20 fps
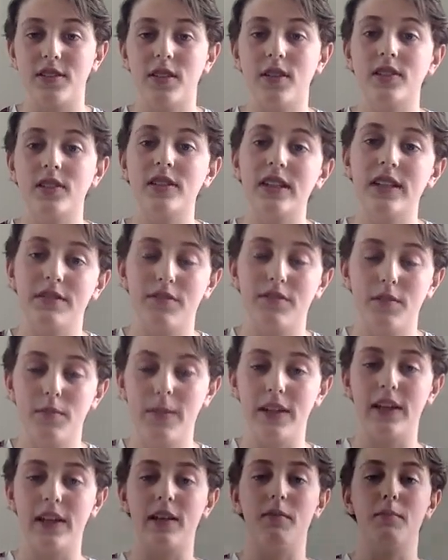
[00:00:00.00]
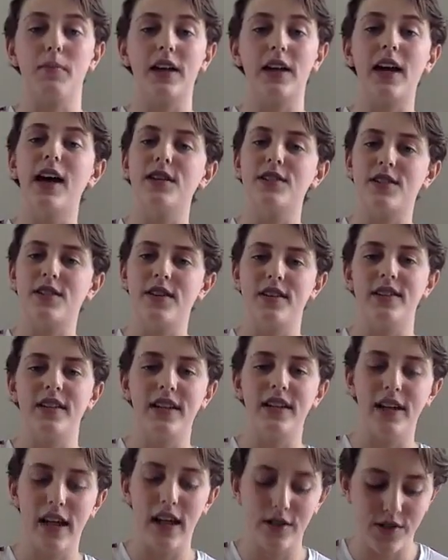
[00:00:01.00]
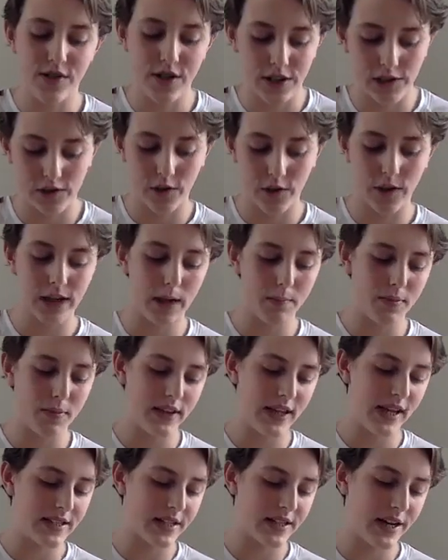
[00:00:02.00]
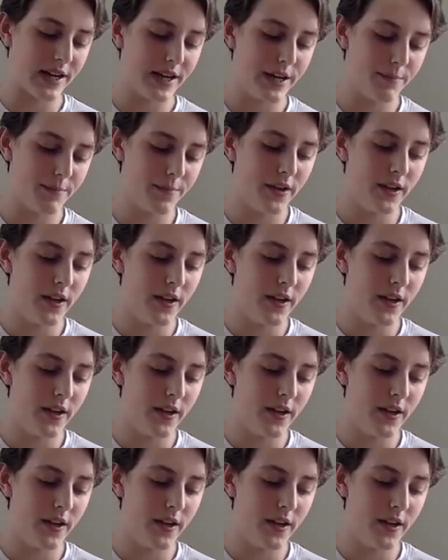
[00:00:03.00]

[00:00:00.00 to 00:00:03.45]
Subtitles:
13 for being because you're a teenager and growing up in that time.